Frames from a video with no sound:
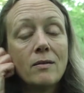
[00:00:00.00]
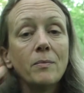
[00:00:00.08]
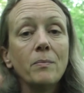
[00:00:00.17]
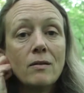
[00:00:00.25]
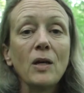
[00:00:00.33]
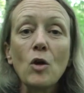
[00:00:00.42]

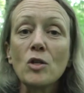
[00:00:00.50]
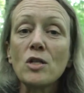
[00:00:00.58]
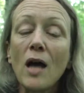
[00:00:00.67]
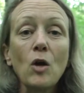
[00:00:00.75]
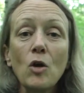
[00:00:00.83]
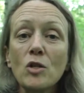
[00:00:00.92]
Because
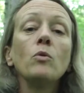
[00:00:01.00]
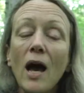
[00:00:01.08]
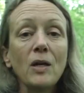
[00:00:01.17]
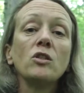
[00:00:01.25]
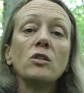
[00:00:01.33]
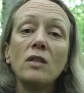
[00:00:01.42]
I will
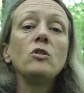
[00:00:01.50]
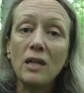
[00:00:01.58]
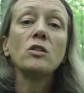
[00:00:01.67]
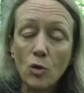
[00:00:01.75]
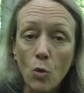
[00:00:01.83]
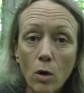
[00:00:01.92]
just
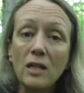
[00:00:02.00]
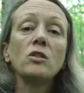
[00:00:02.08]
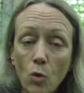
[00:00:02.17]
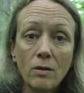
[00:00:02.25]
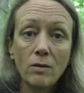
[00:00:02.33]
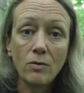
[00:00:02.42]
ignore
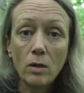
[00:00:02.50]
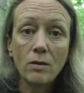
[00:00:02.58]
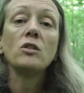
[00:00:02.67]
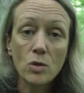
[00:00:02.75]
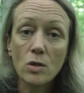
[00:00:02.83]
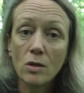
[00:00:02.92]

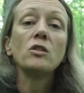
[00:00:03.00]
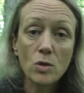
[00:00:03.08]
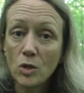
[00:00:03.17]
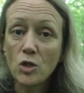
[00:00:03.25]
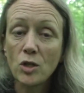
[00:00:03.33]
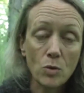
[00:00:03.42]
those
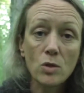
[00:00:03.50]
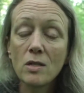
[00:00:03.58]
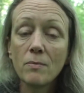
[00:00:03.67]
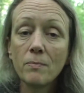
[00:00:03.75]
questions.